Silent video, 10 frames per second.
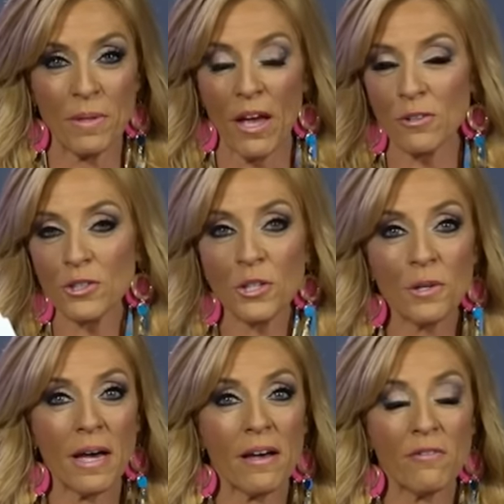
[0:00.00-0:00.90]
I'll show you
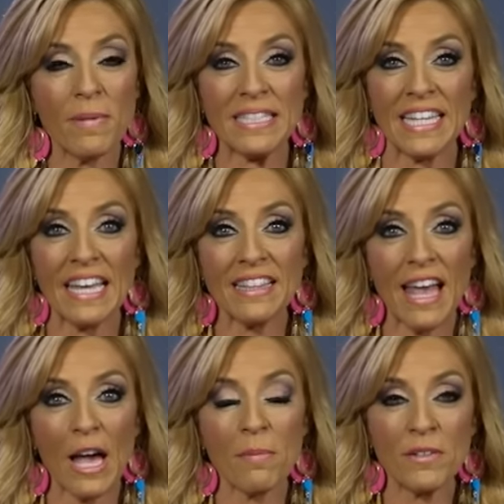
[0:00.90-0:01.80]
how I've maintained the
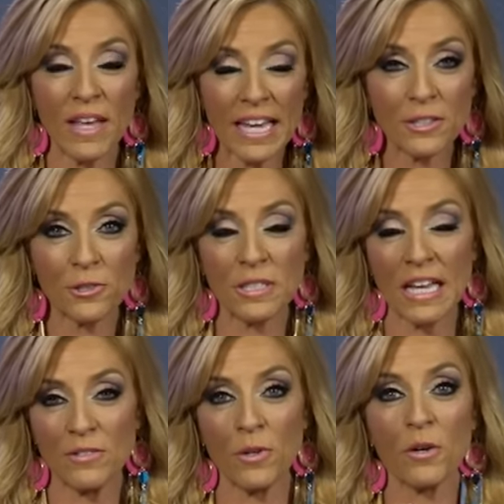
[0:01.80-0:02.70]
habit of
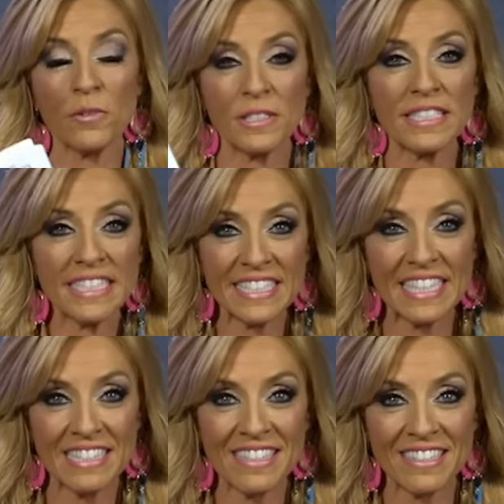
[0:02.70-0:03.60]
exercise for over
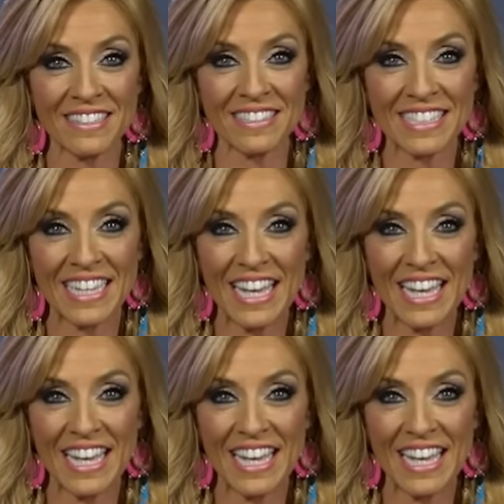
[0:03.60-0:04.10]
sixteen years.